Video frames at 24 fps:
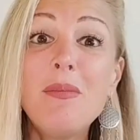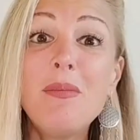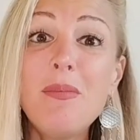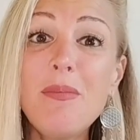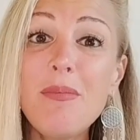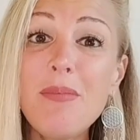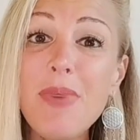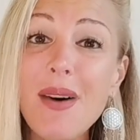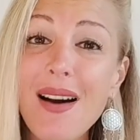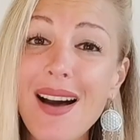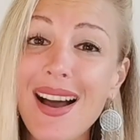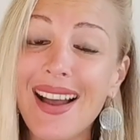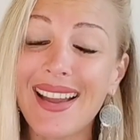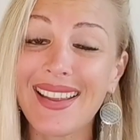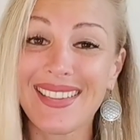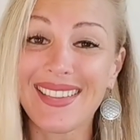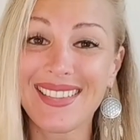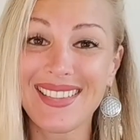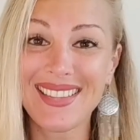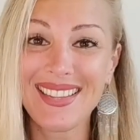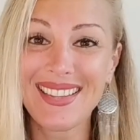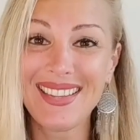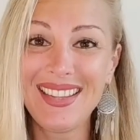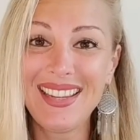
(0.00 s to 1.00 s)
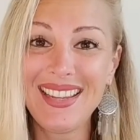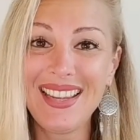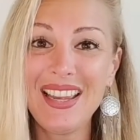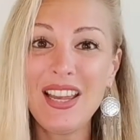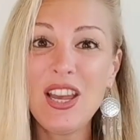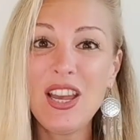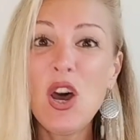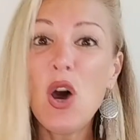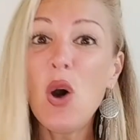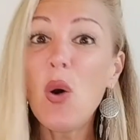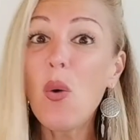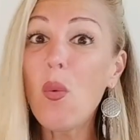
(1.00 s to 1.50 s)
But
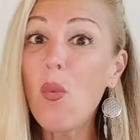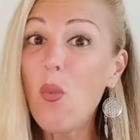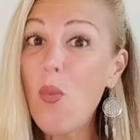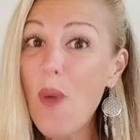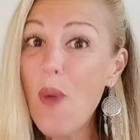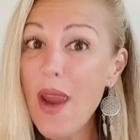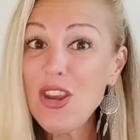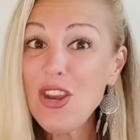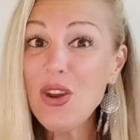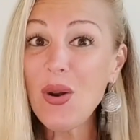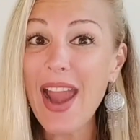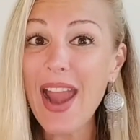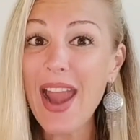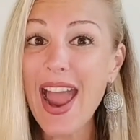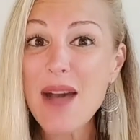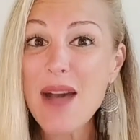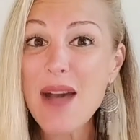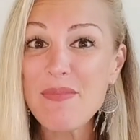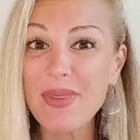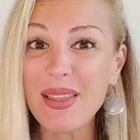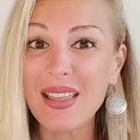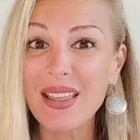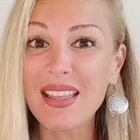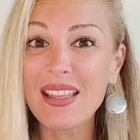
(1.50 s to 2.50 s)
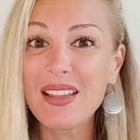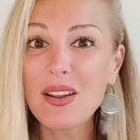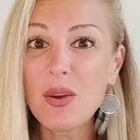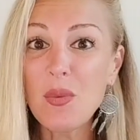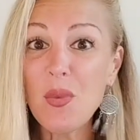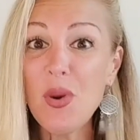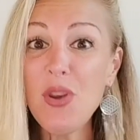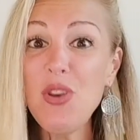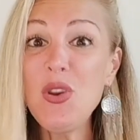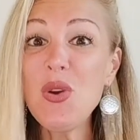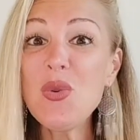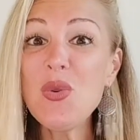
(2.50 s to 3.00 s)
when you're happy,
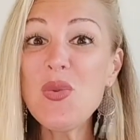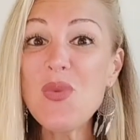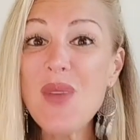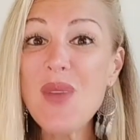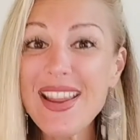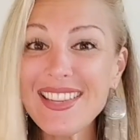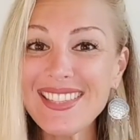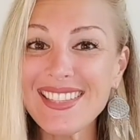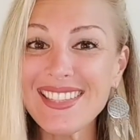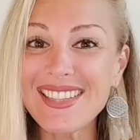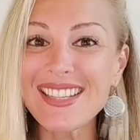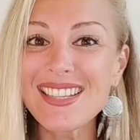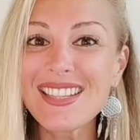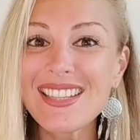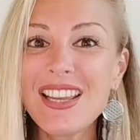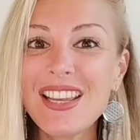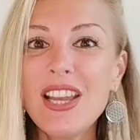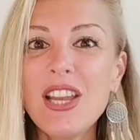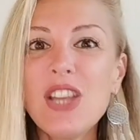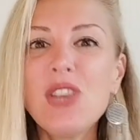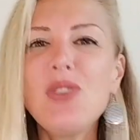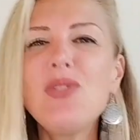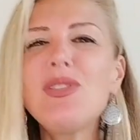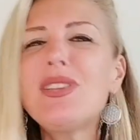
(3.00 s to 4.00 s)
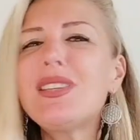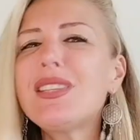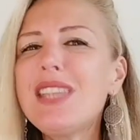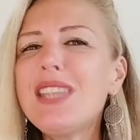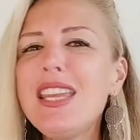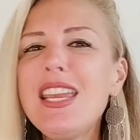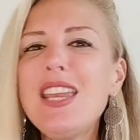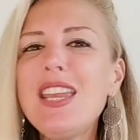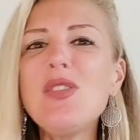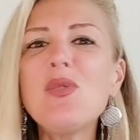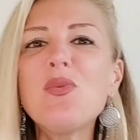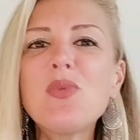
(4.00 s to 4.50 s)
when you're rested, you
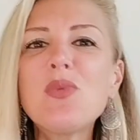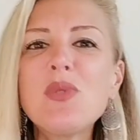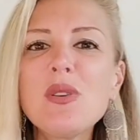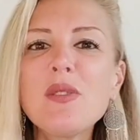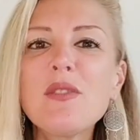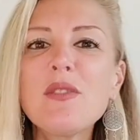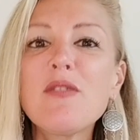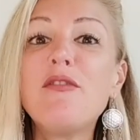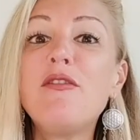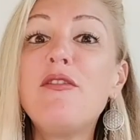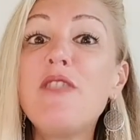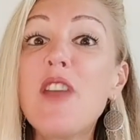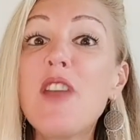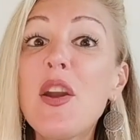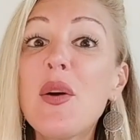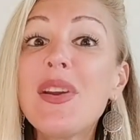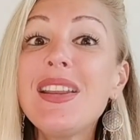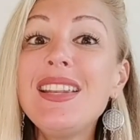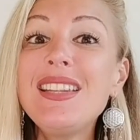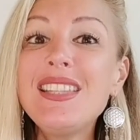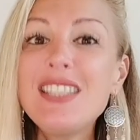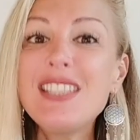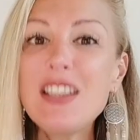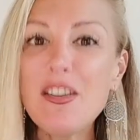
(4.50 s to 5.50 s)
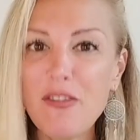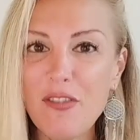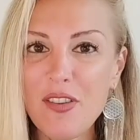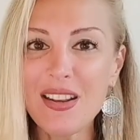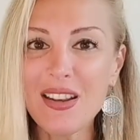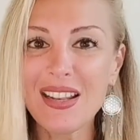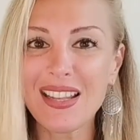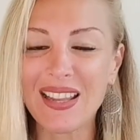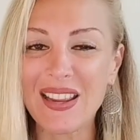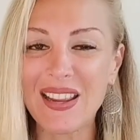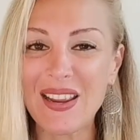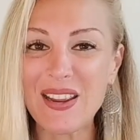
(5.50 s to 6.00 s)
see the world very
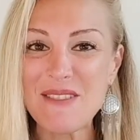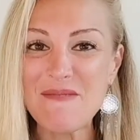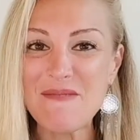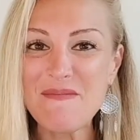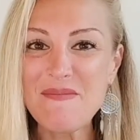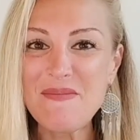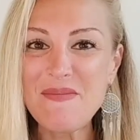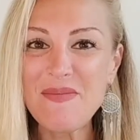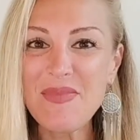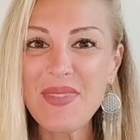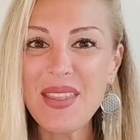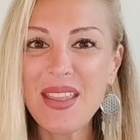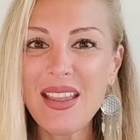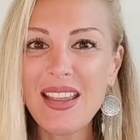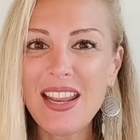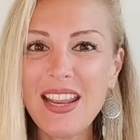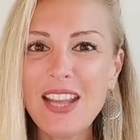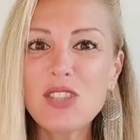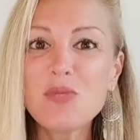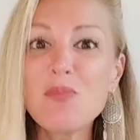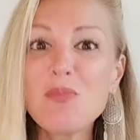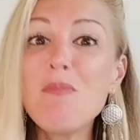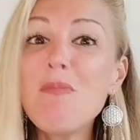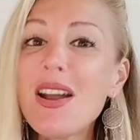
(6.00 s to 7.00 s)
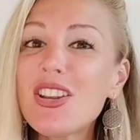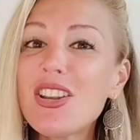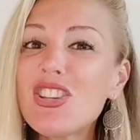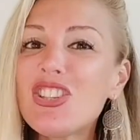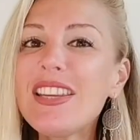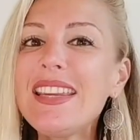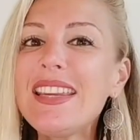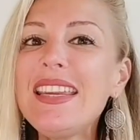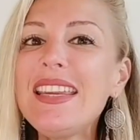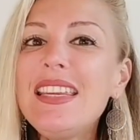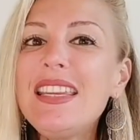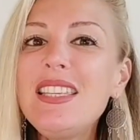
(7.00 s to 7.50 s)
differently. It's much
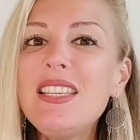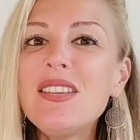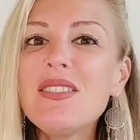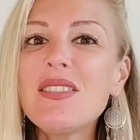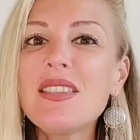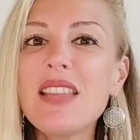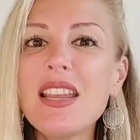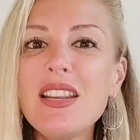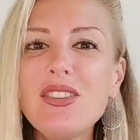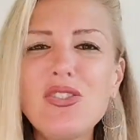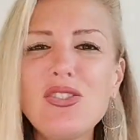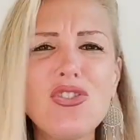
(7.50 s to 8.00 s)
easier then to